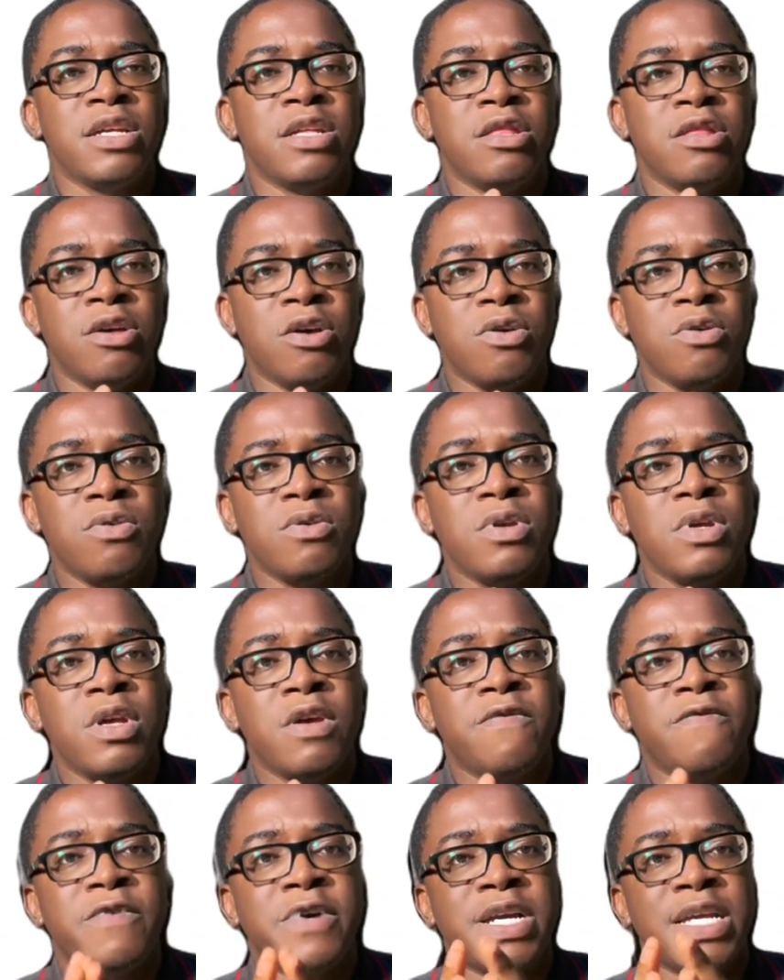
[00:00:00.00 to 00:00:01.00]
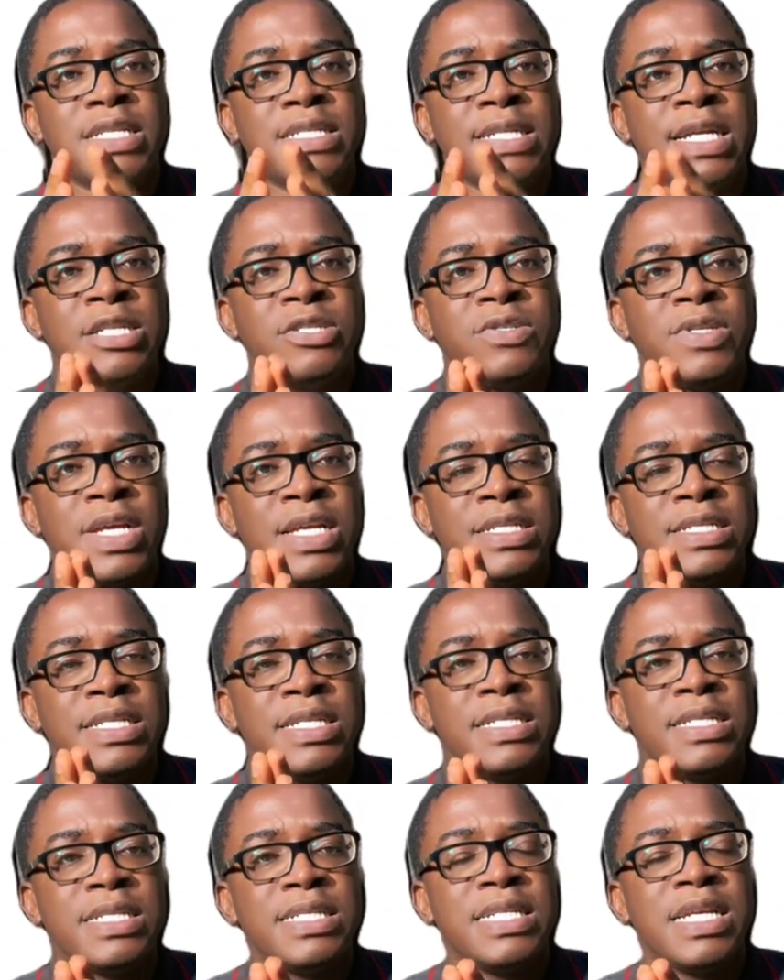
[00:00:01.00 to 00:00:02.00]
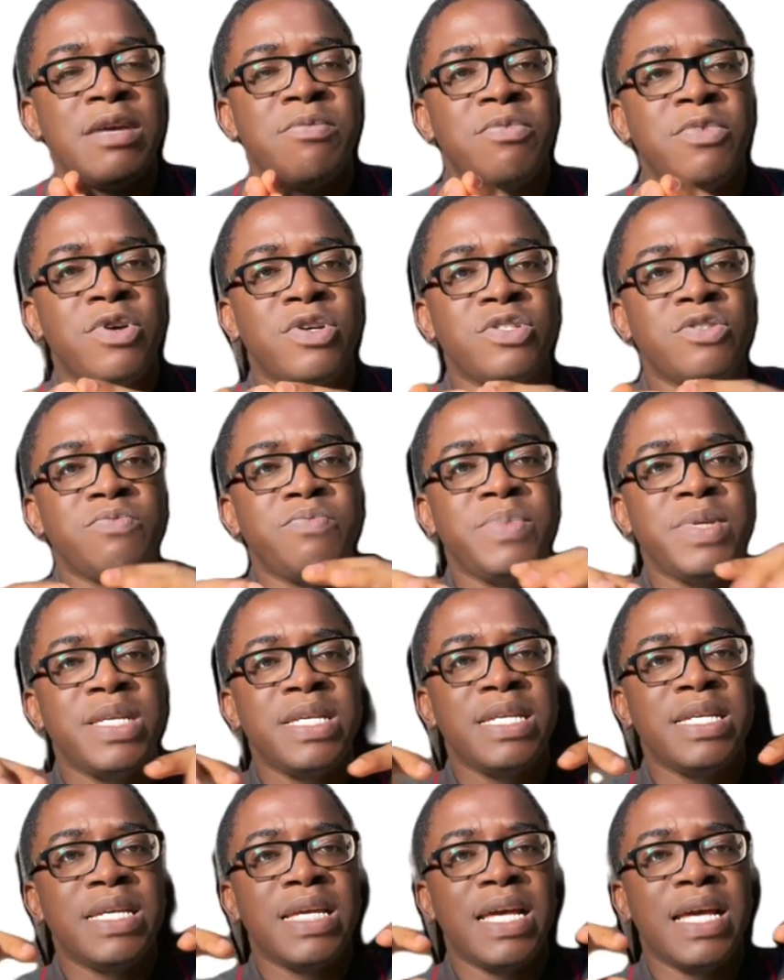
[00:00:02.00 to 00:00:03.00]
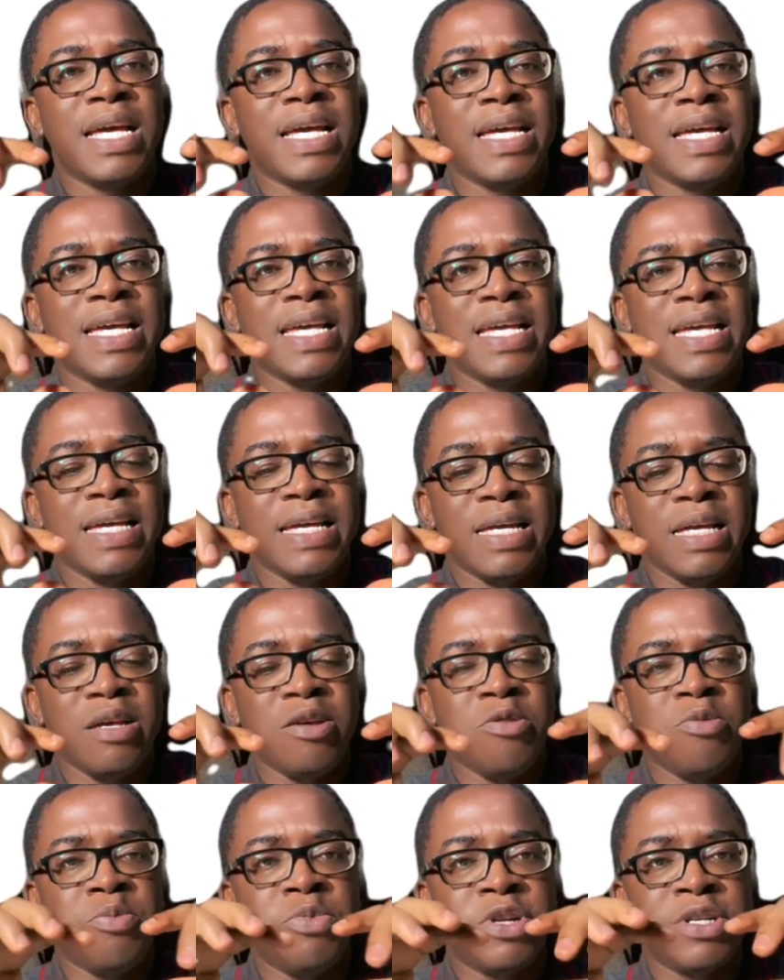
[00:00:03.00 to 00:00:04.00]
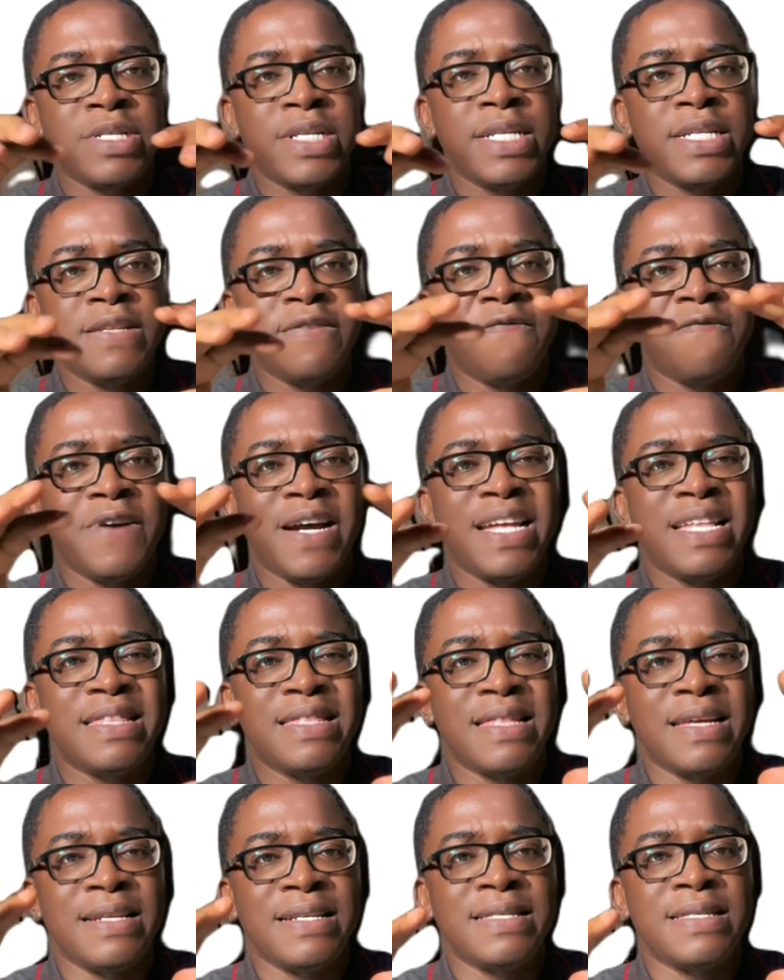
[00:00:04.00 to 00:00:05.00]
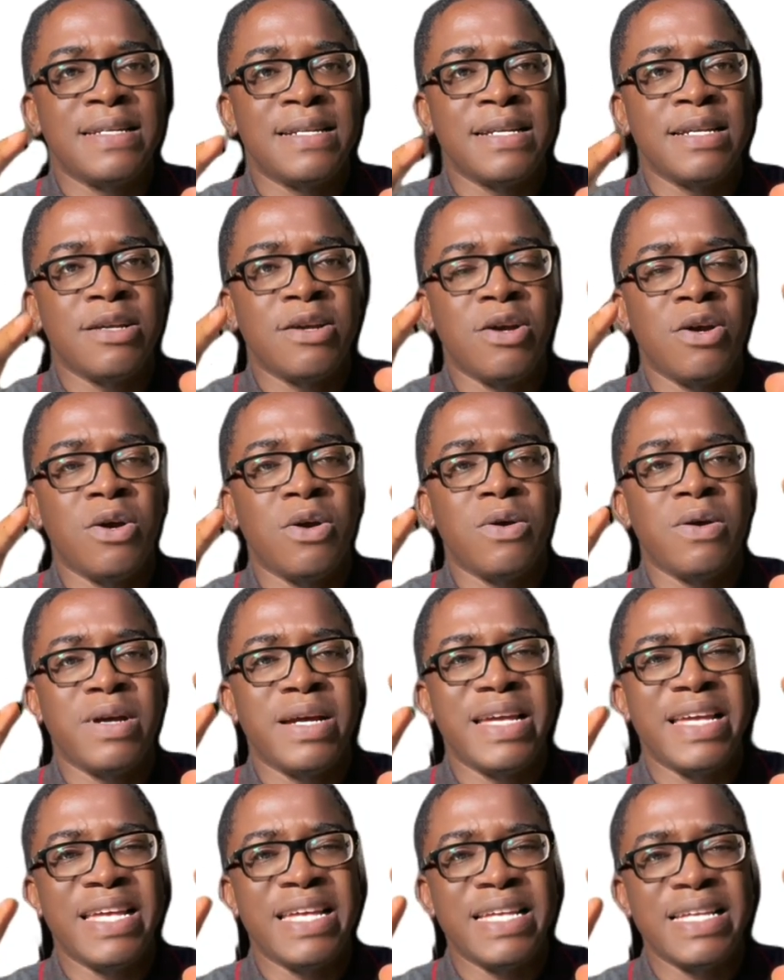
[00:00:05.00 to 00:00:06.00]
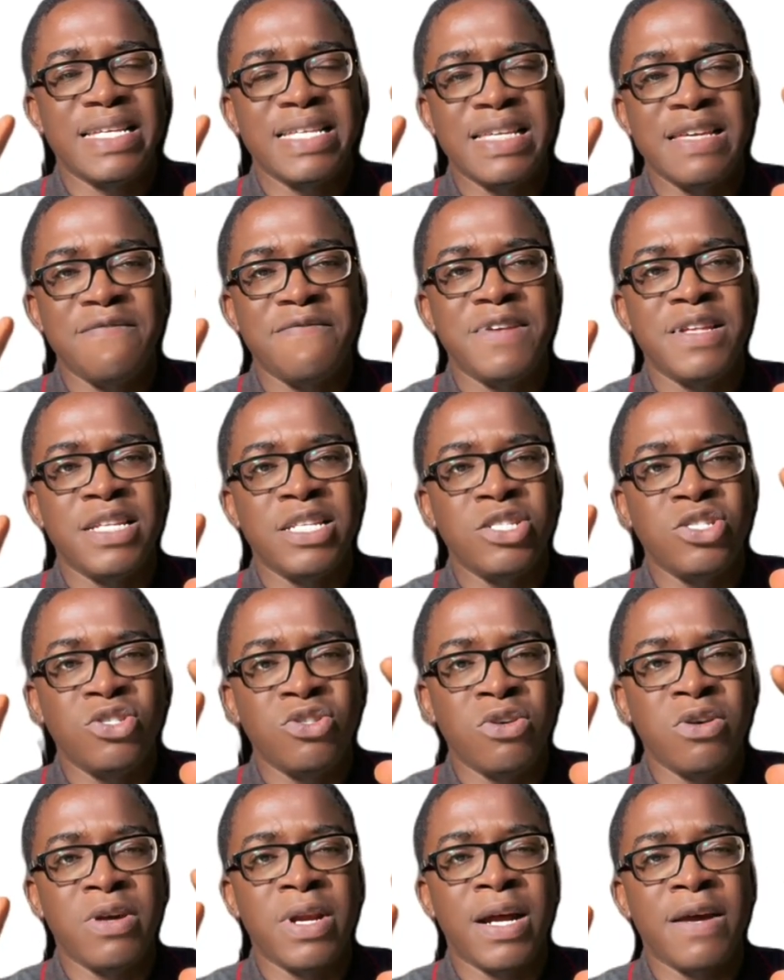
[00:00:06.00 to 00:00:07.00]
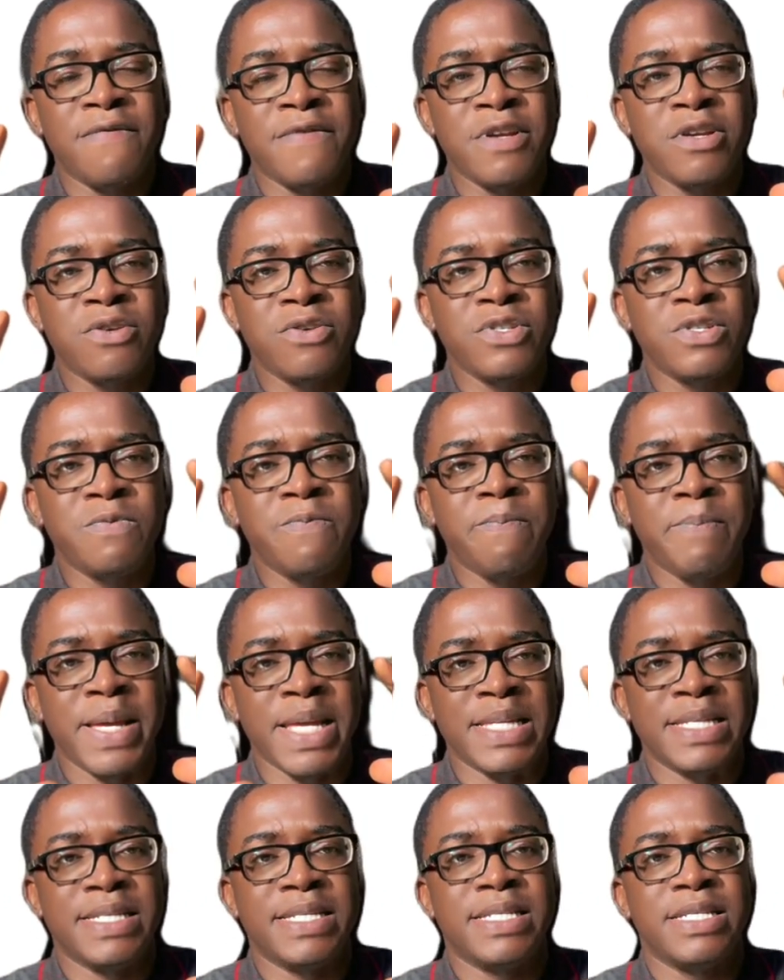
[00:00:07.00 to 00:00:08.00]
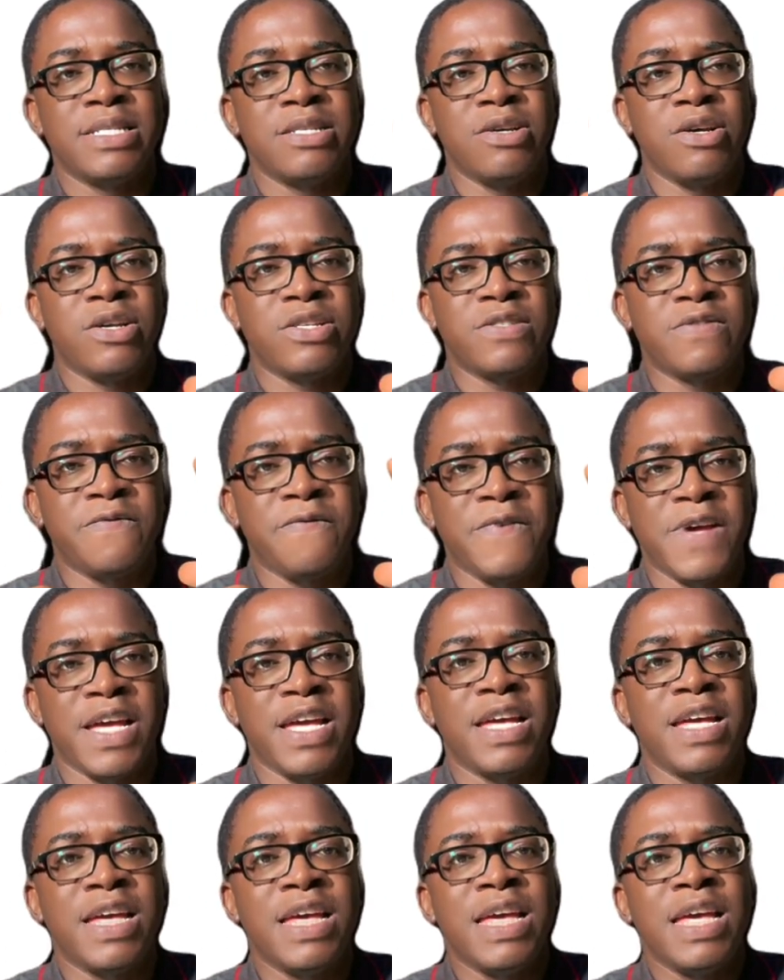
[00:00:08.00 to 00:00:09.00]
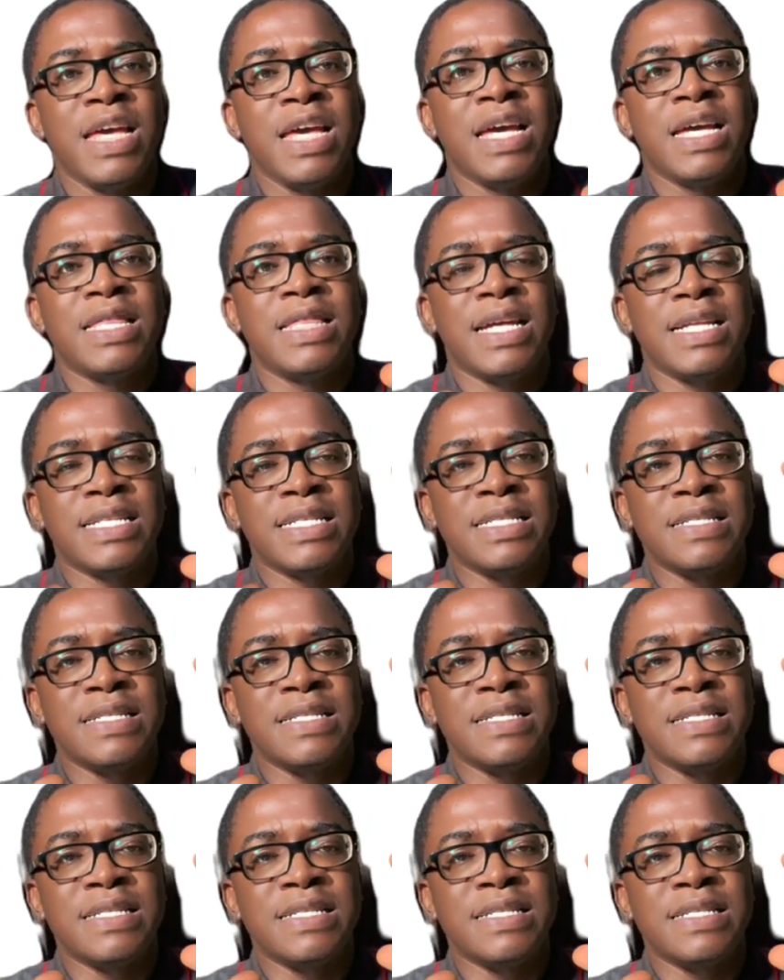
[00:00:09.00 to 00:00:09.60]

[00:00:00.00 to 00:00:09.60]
No, for a state to exist, there must be a broadly defined territory or a given geographical space or sphere that